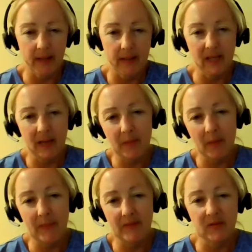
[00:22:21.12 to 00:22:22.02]
name of my
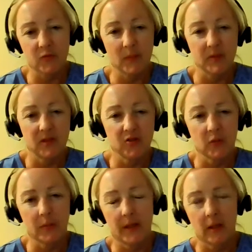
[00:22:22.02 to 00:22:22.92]
business, Reputation
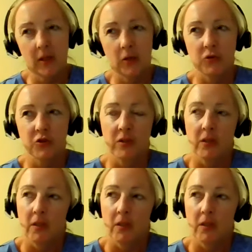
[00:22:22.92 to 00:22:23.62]
Repair Coach,